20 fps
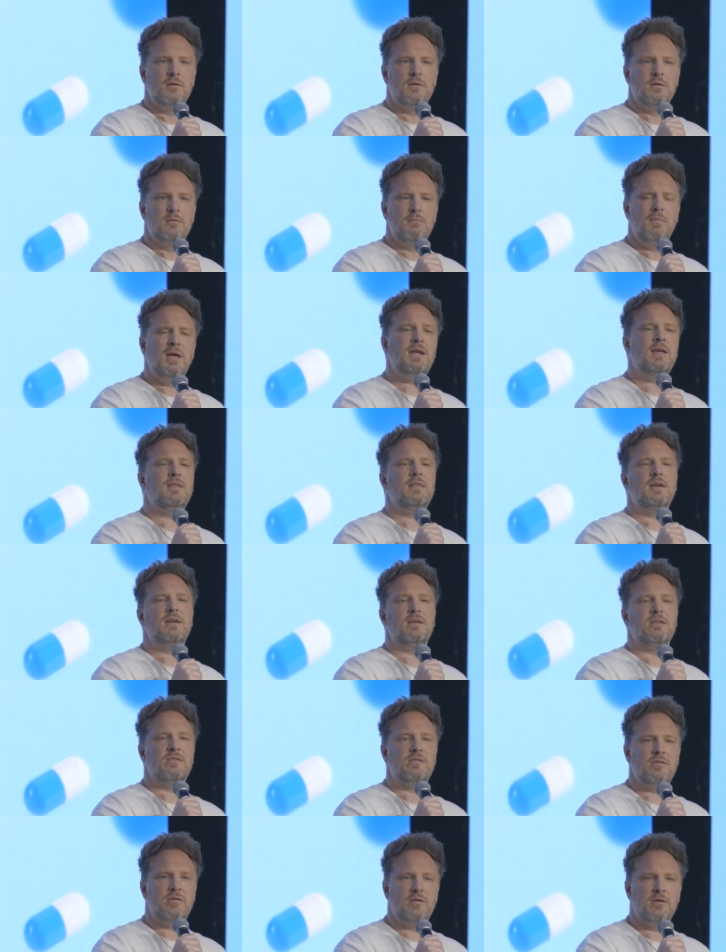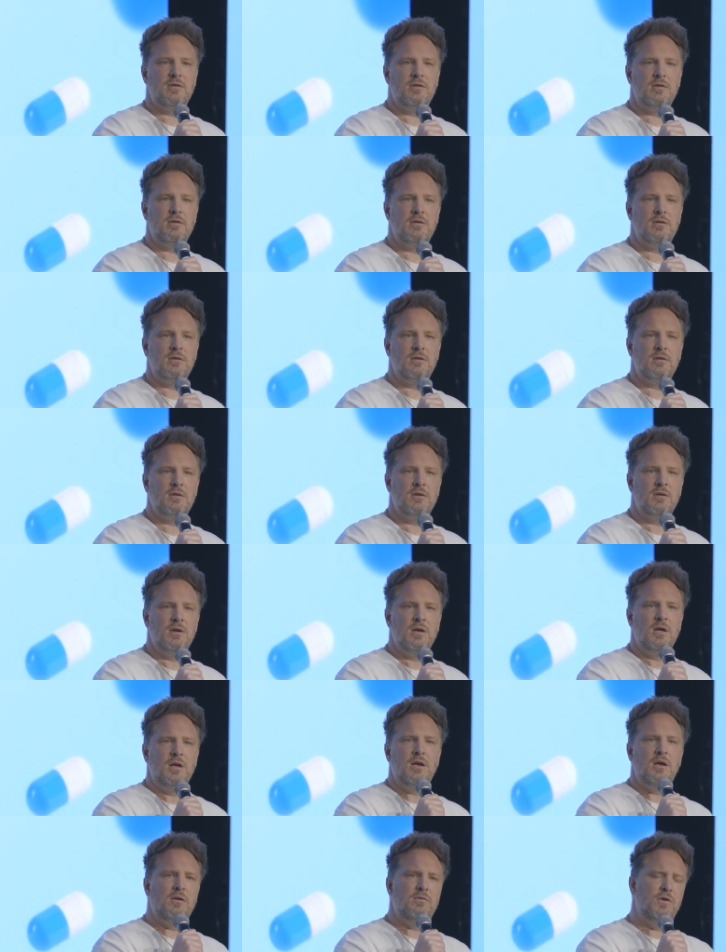Meaning this
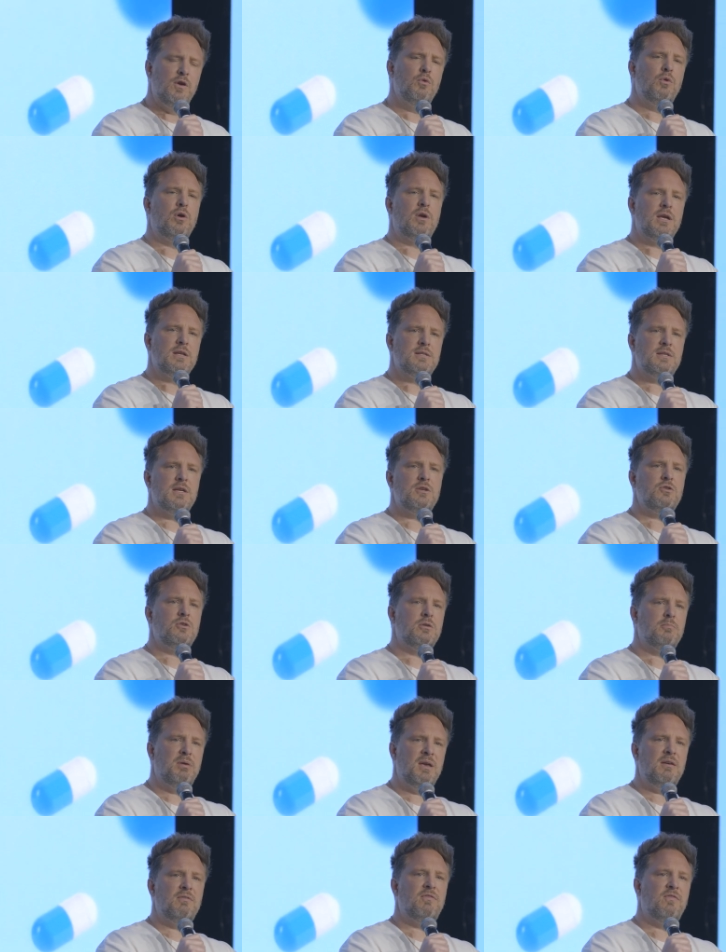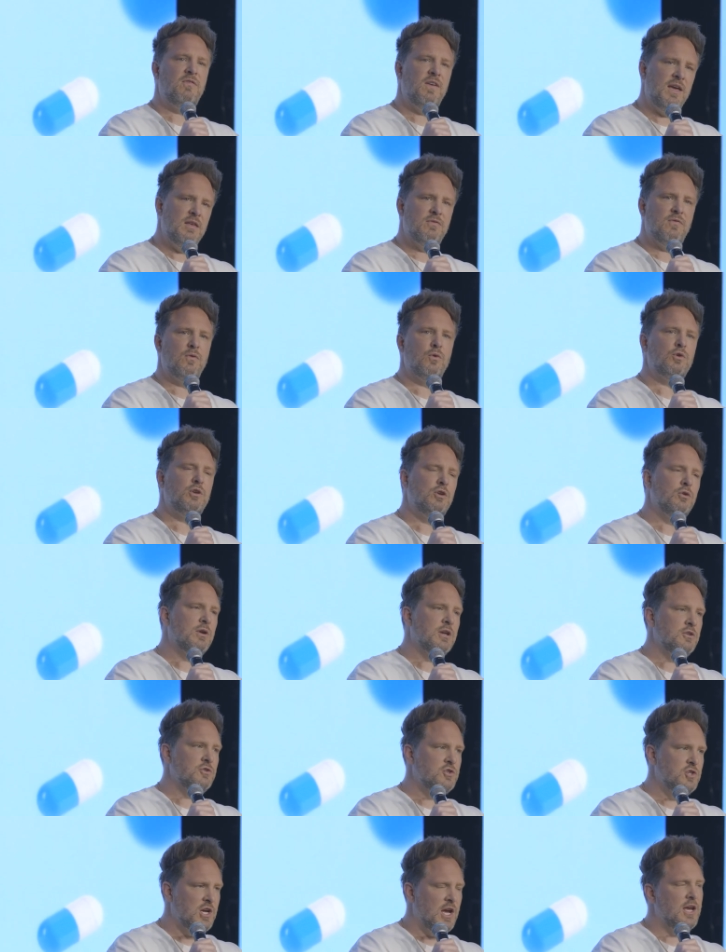if you will continue to be faithful, you can
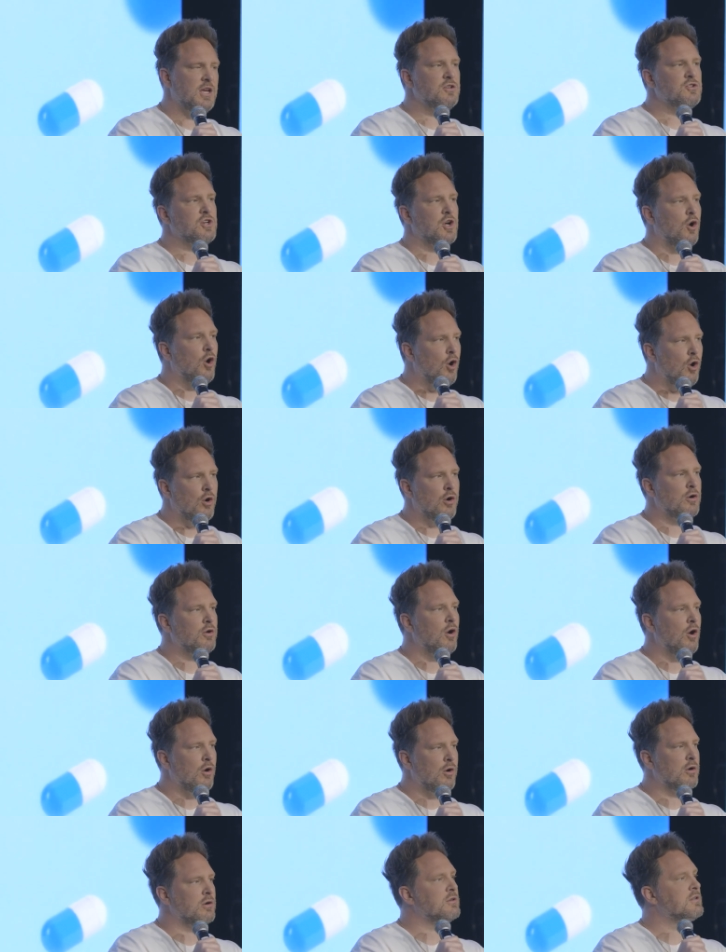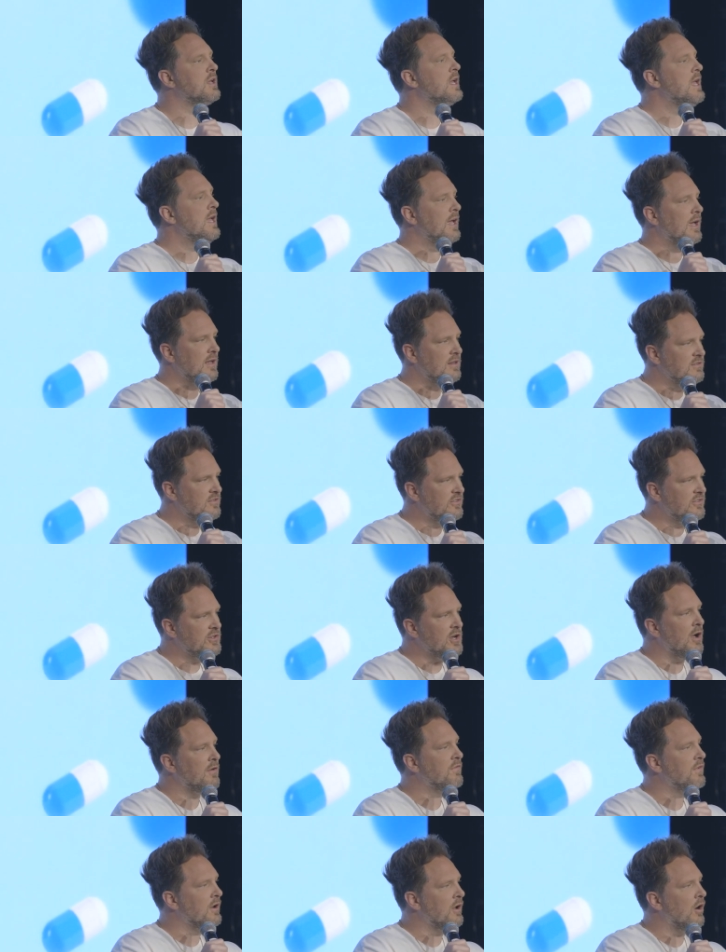change a hard heart and
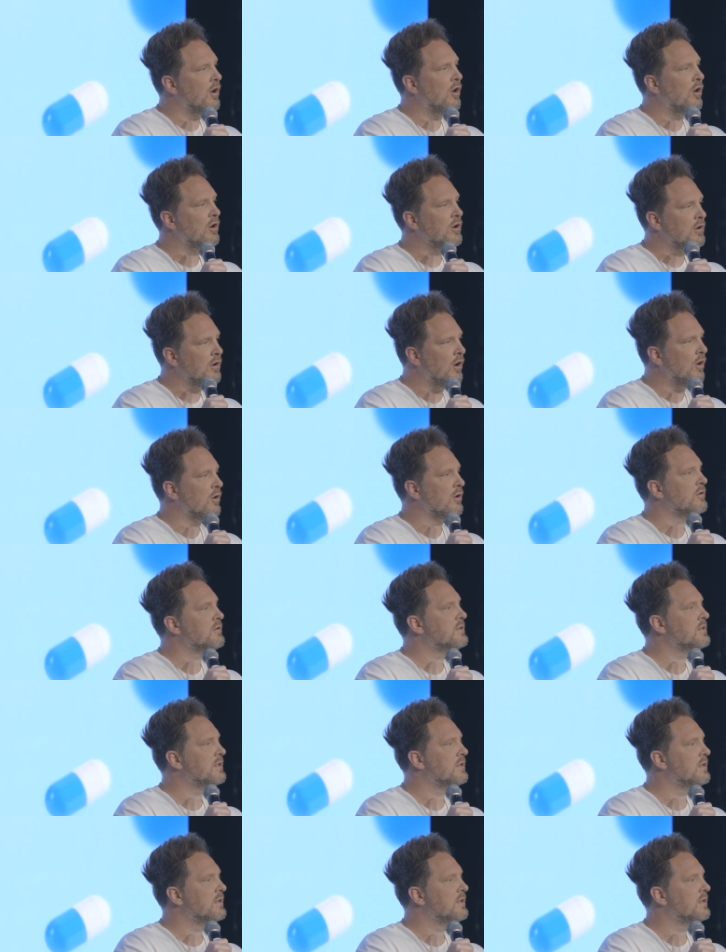soften a hard heart.